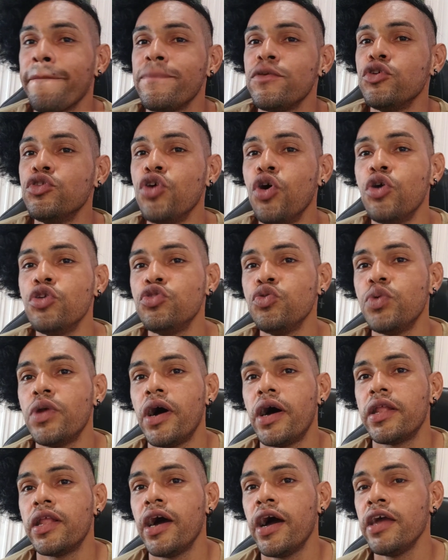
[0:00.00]
You don't do
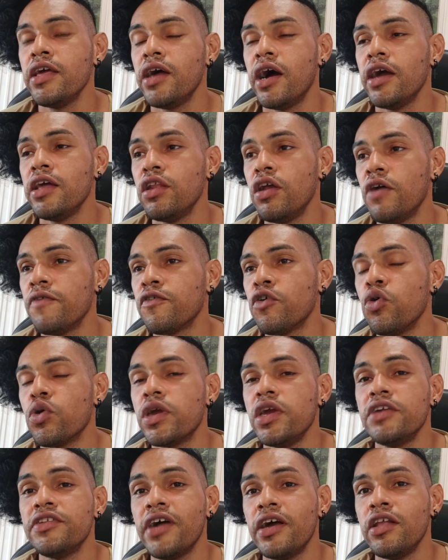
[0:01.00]
that. I love
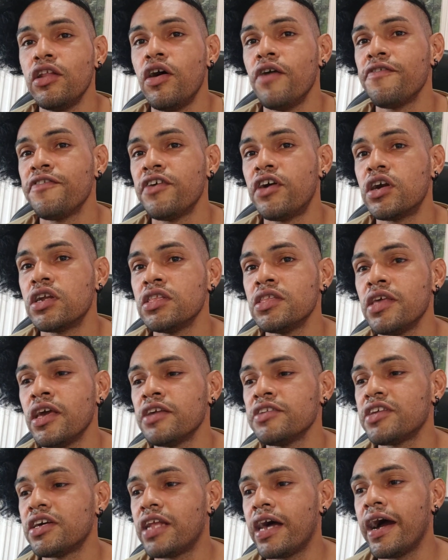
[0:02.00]
cookies. I love certain
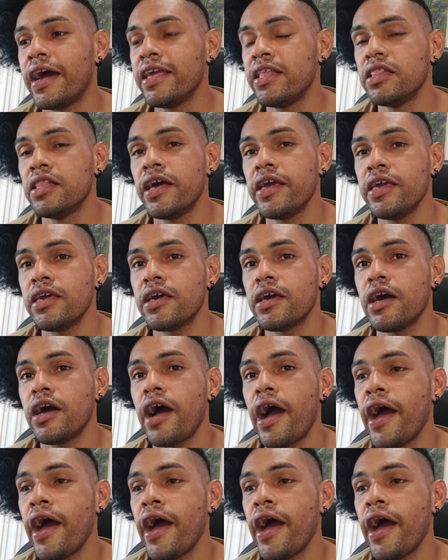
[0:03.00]
things that I like.